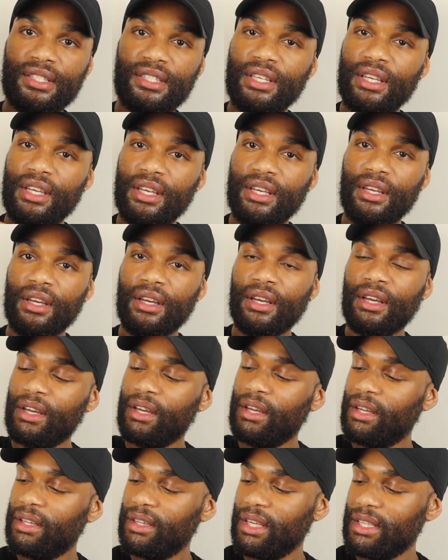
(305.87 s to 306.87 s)
see
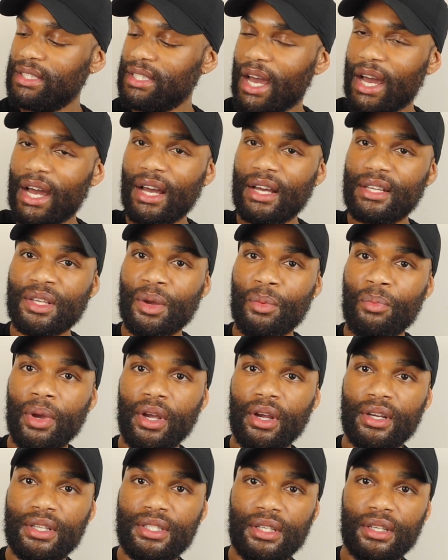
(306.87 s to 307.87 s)
the size
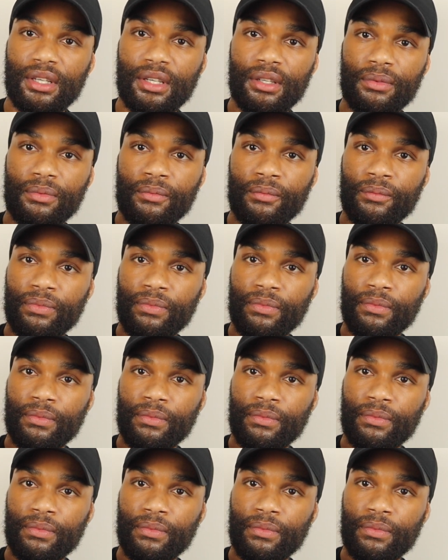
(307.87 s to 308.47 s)
comparison.